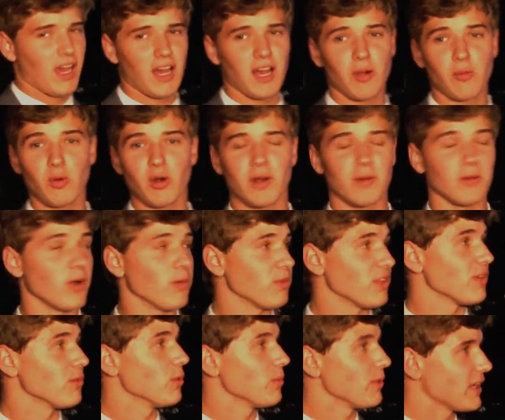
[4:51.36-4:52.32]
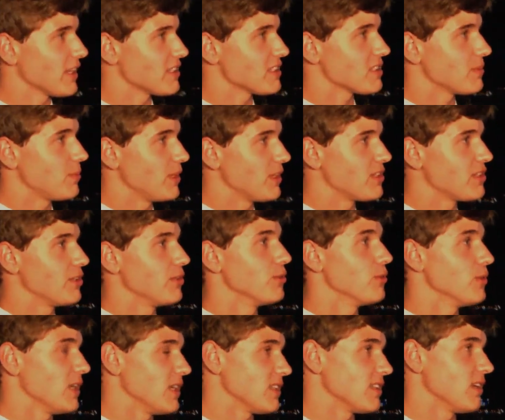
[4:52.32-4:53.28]
Hopefully we'll get to speak to
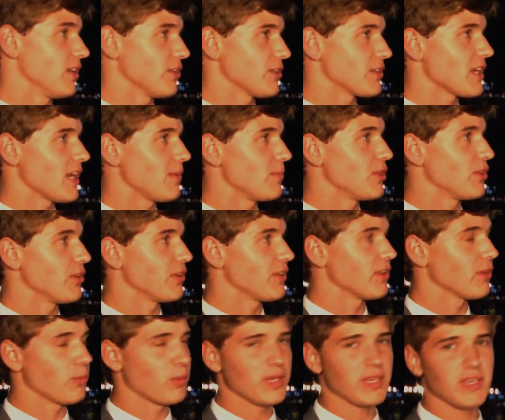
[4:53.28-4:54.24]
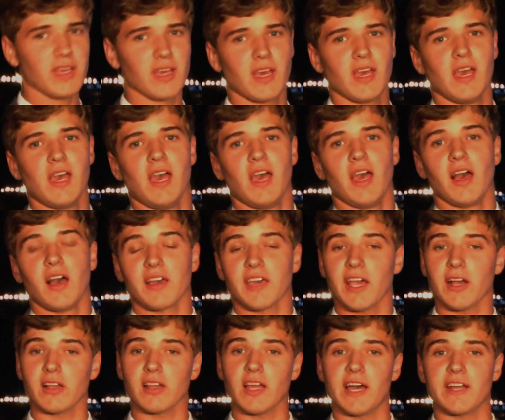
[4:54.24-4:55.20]
you another time during the week.
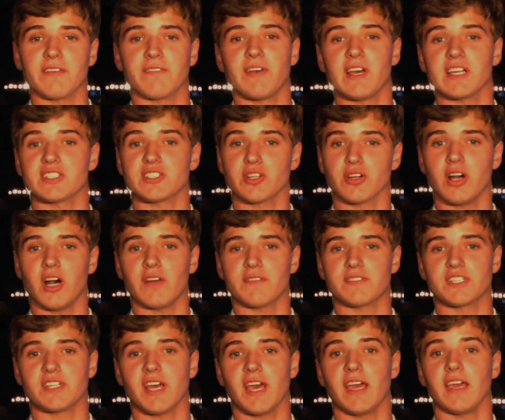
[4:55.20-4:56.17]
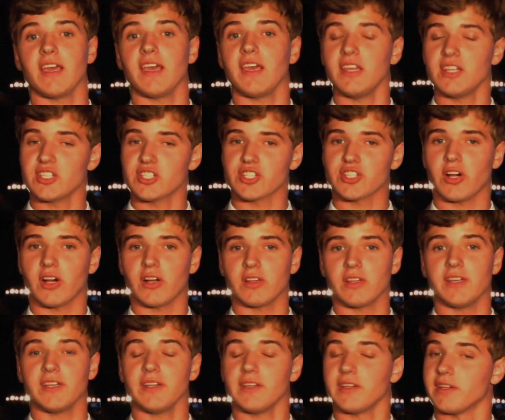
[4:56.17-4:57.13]
CarolinaFest took off today in
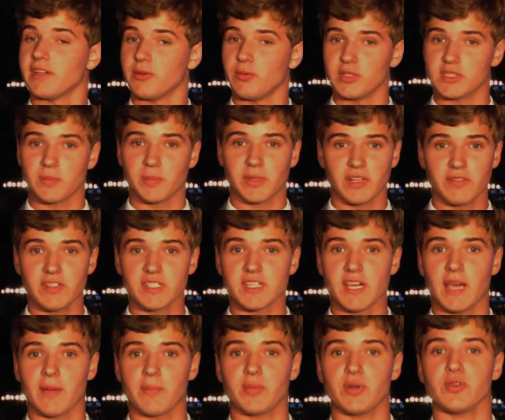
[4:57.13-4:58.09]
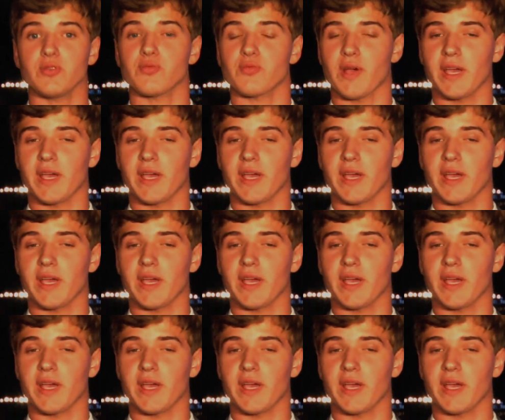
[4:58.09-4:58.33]
Charlotte, and it was a bit of a damper.